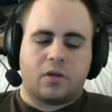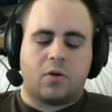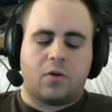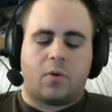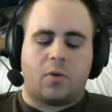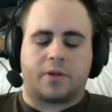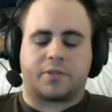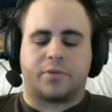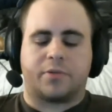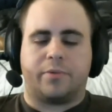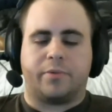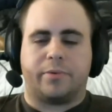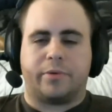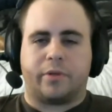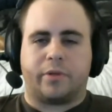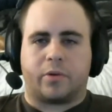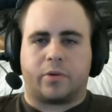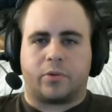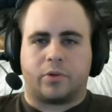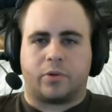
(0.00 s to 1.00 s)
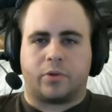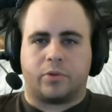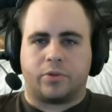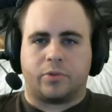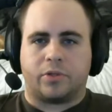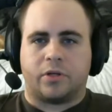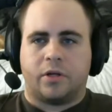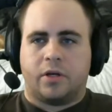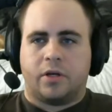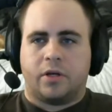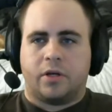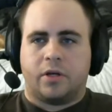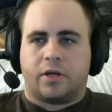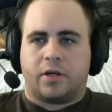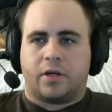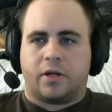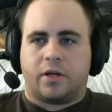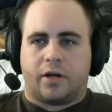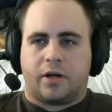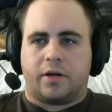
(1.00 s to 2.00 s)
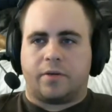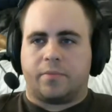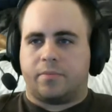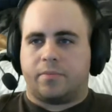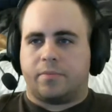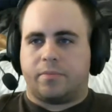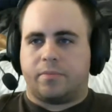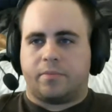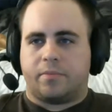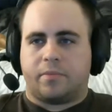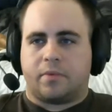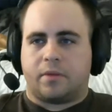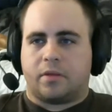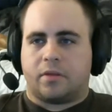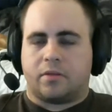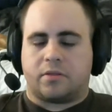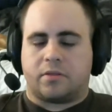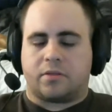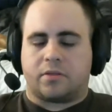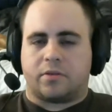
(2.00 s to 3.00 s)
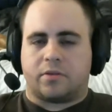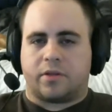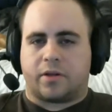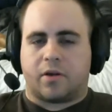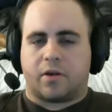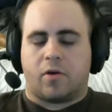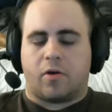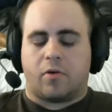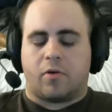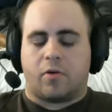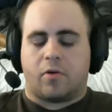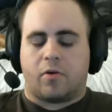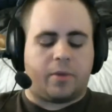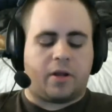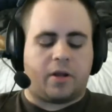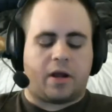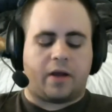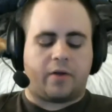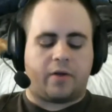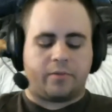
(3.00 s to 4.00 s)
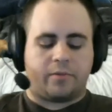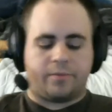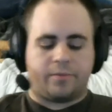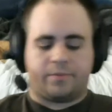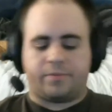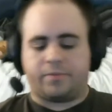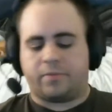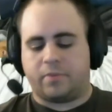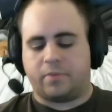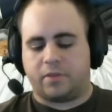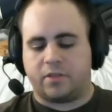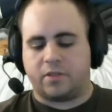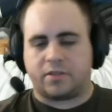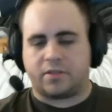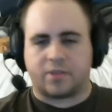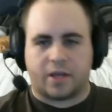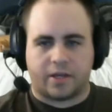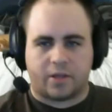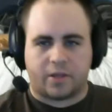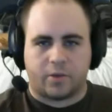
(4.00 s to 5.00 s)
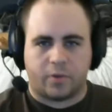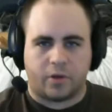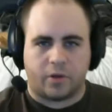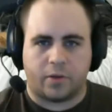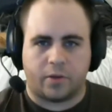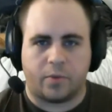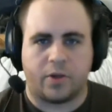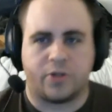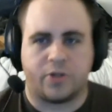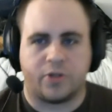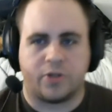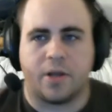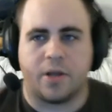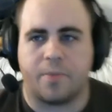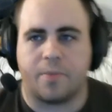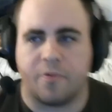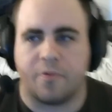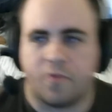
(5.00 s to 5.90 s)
go watch Moulin Rouge. So no, Nicole Kidman, I don't dislike you in any way, shape, or